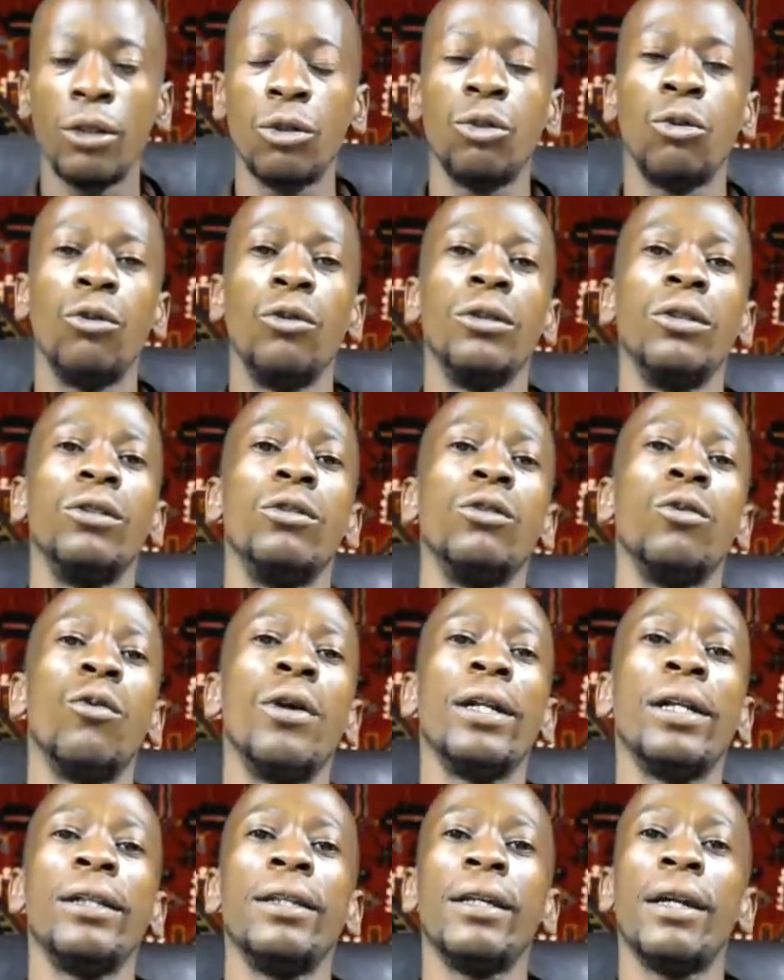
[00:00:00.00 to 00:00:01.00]
to continue
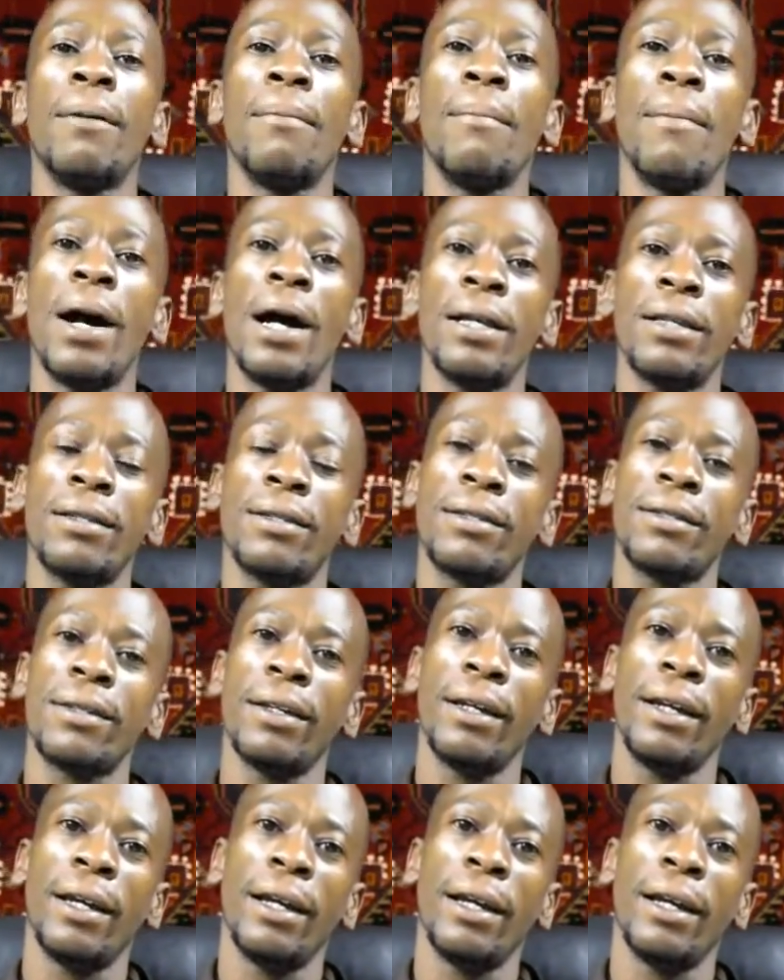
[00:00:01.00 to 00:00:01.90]
wearing their masks,